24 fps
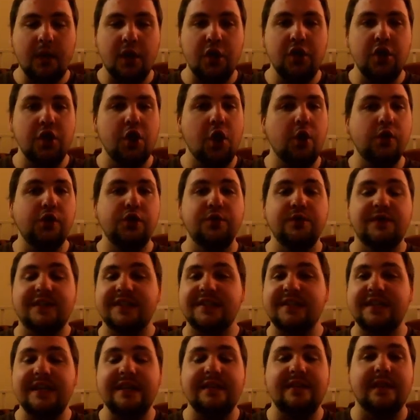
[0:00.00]
you know, you
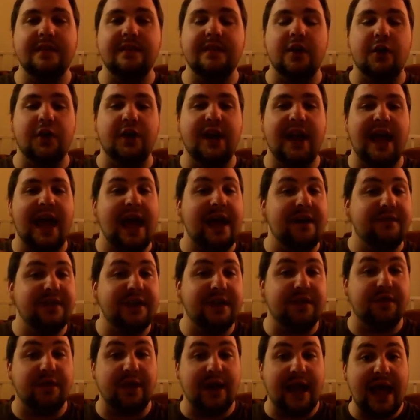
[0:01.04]
see that they're going to have
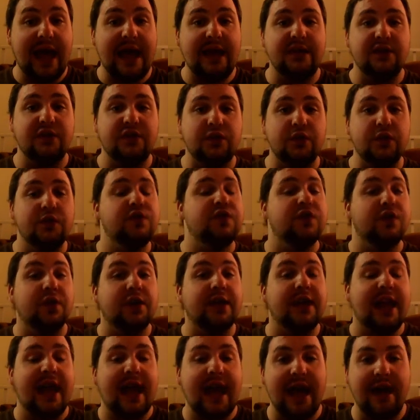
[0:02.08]
different attitudes and they're
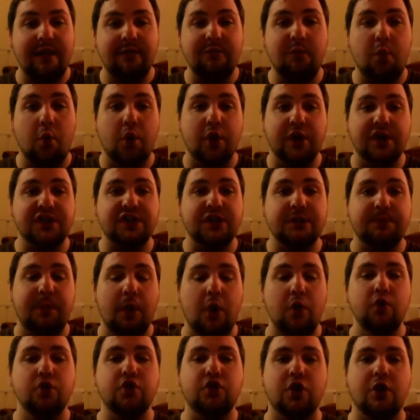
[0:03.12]
going to have more
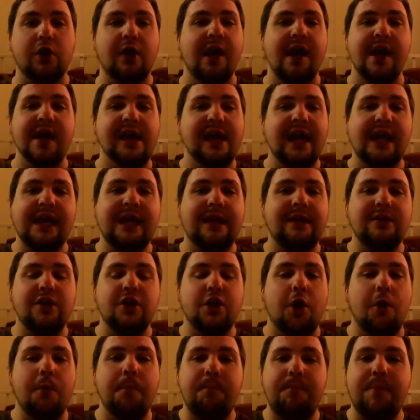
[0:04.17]
exposure. And,
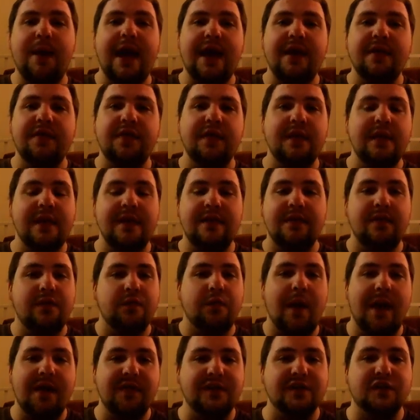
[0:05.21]
you know, Beth in
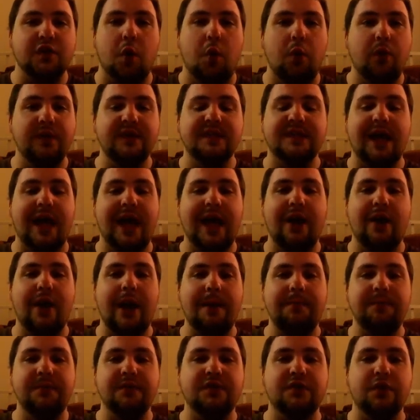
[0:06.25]
throughout this whole entire
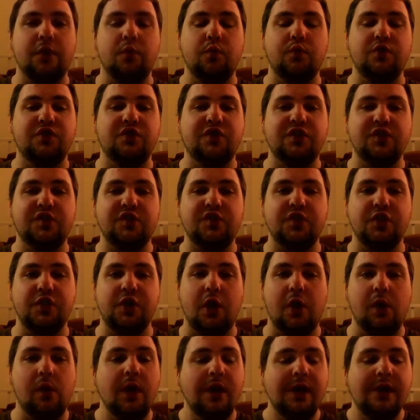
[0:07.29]
episode was just, you
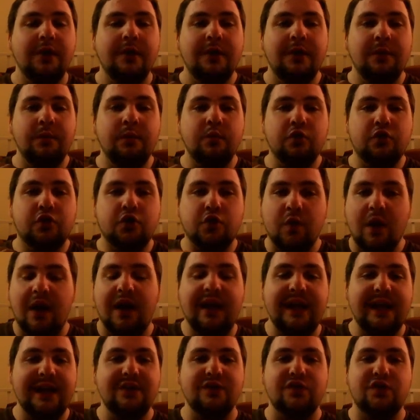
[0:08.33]
know,
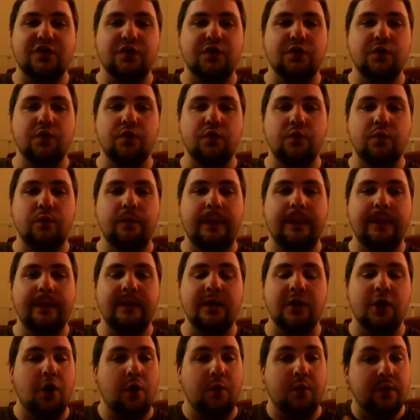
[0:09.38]
trying to,
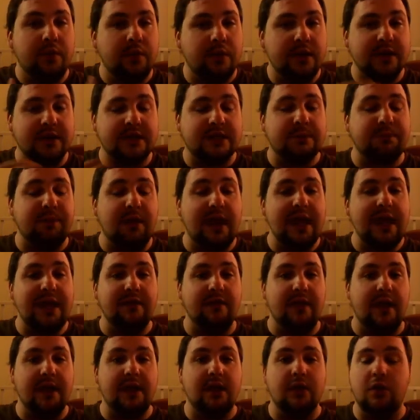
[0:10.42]
you know,
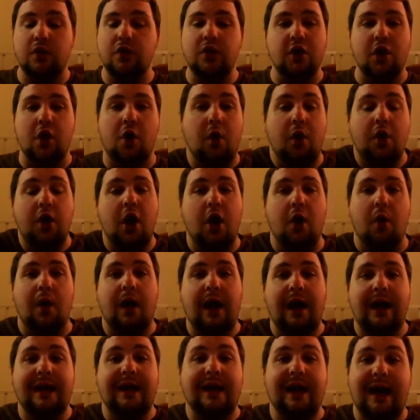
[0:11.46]
explain like, you know, no,
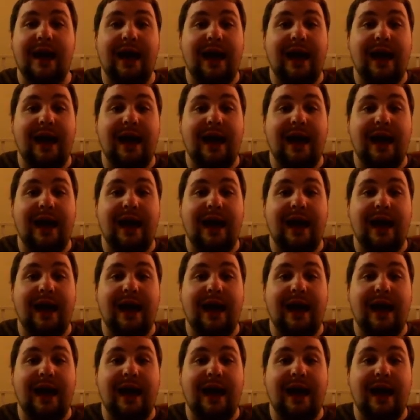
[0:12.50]
I,